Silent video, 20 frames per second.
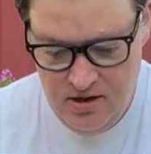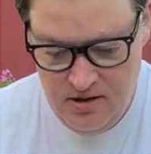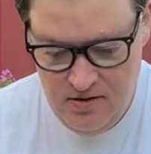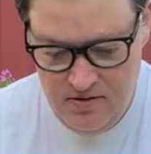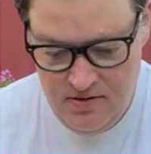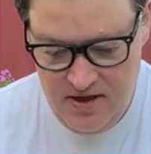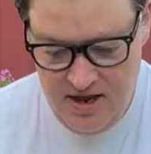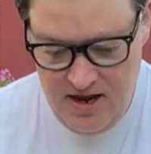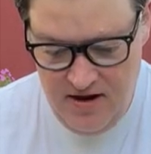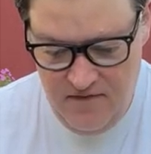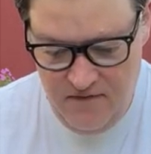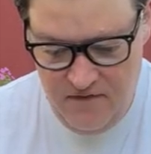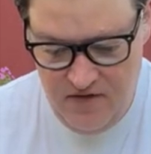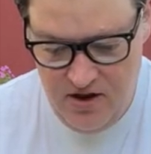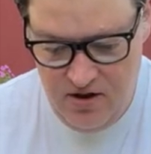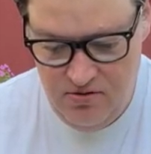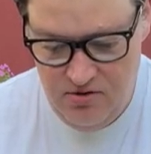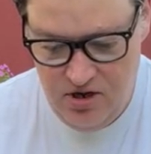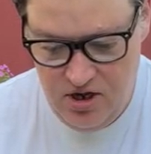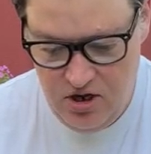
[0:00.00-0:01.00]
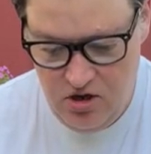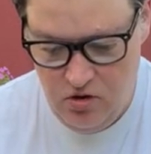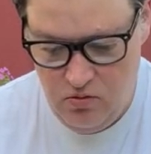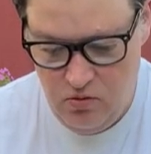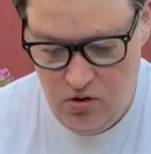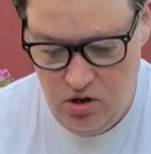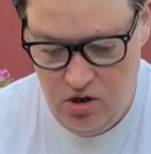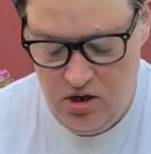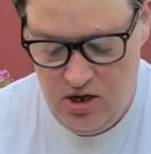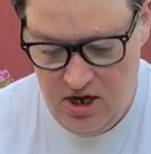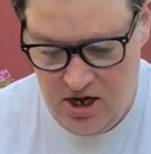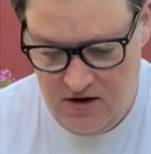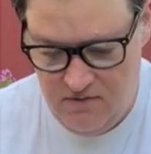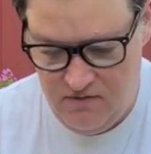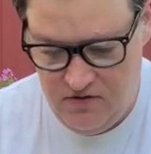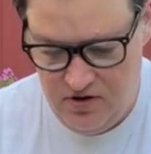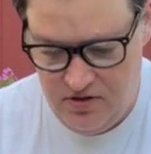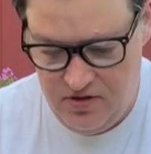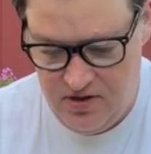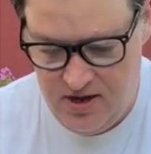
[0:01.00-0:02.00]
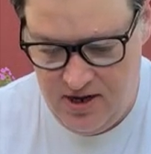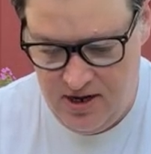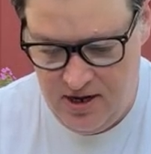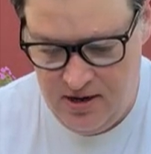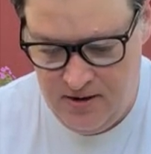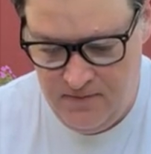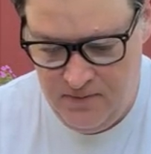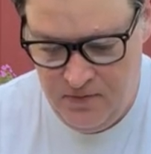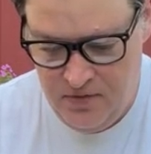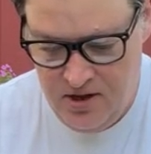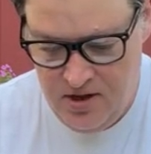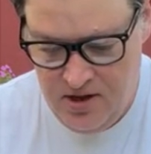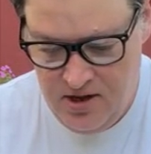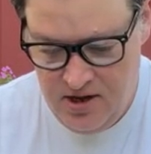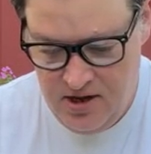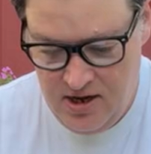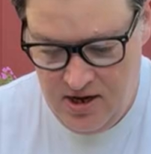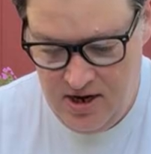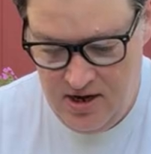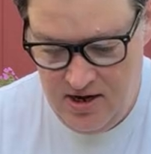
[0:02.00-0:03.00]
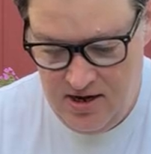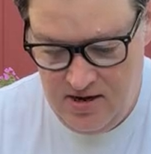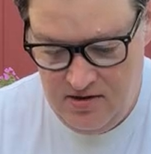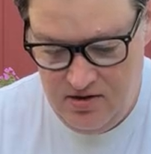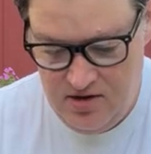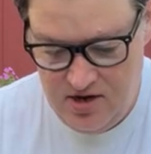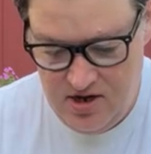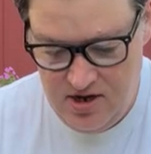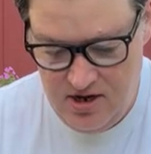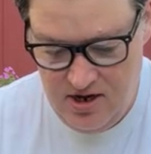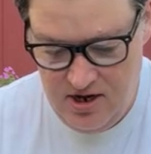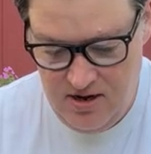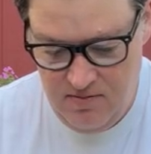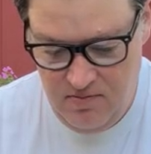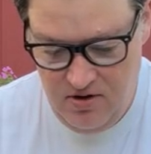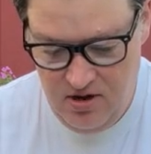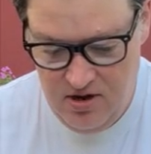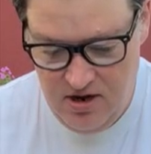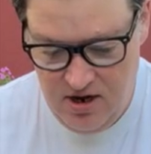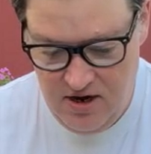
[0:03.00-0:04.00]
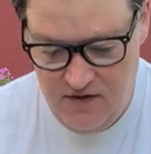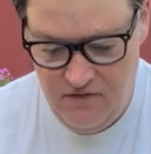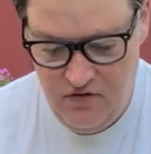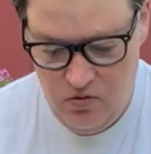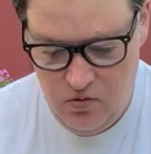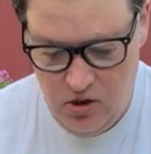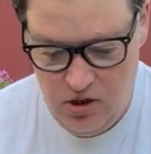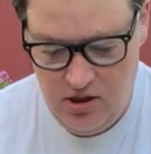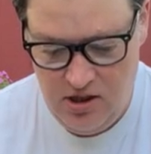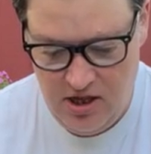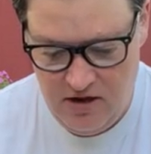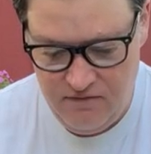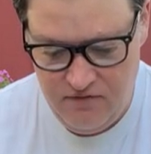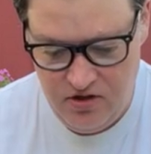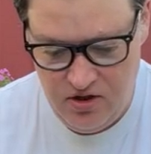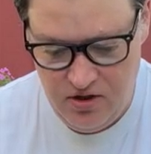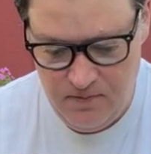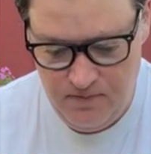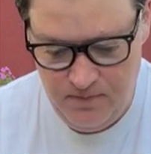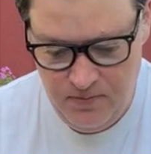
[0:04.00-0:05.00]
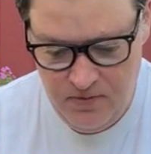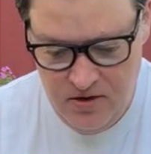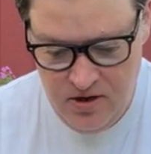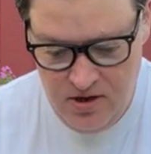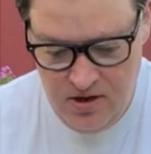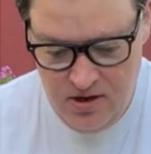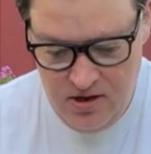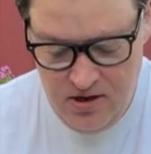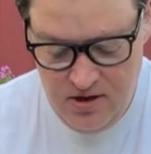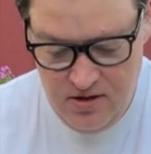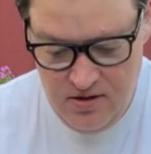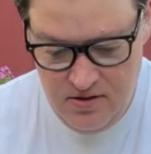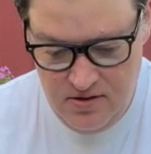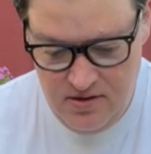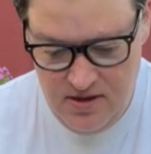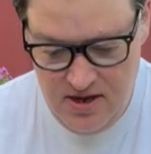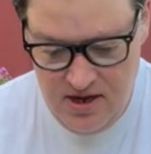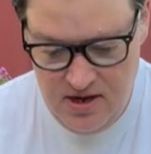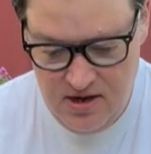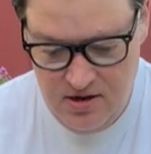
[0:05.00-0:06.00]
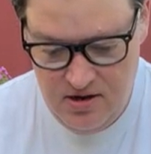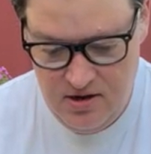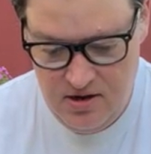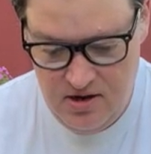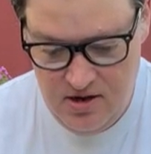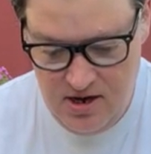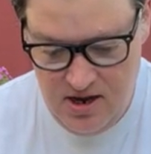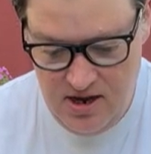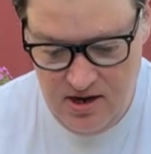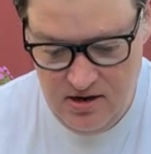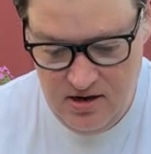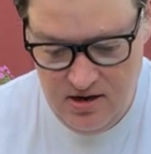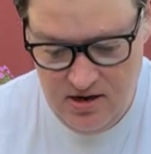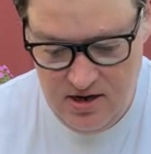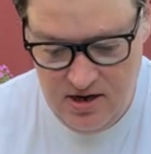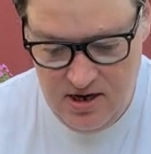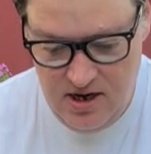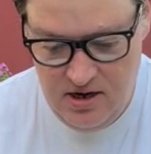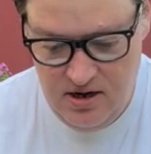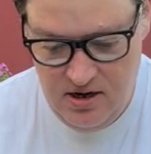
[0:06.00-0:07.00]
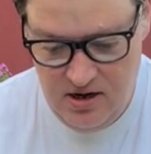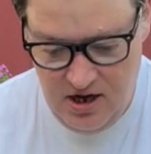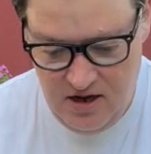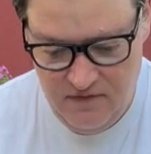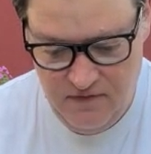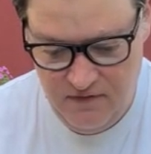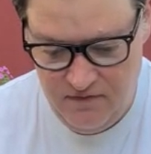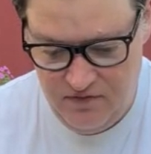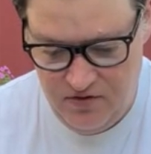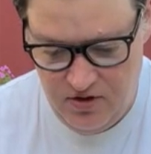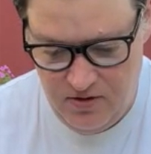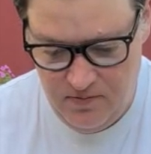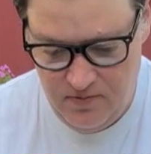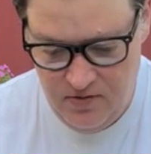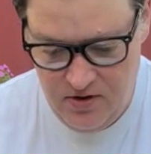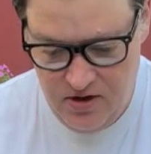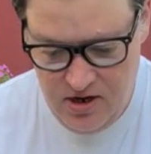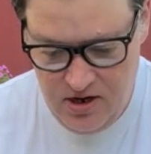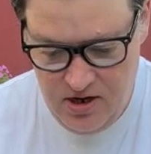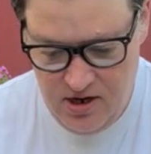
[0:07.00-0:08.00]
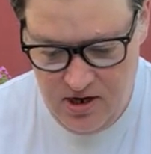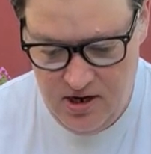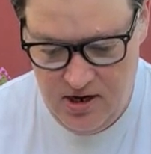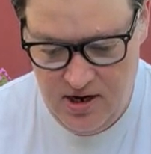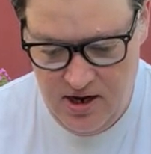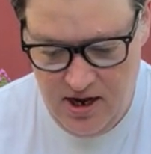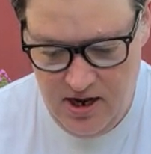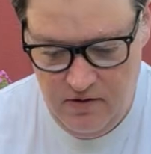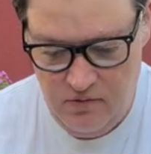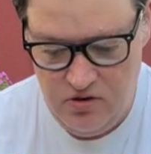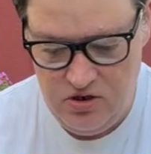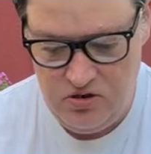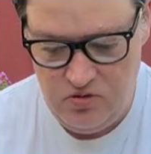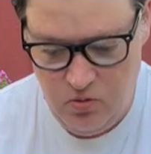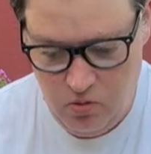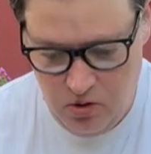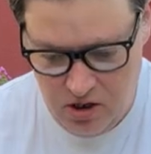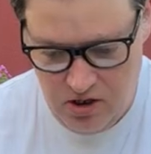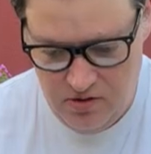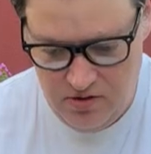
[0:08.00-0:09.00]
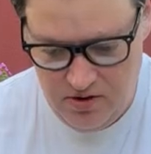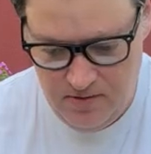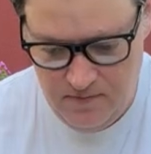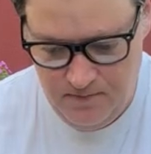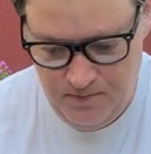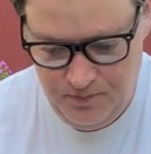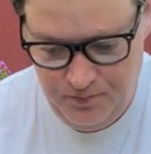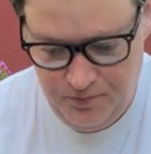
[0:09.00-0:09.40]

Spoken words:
They found humor in everything, and at the time, everyone loved them. They could not get enough of them, and I was one of them.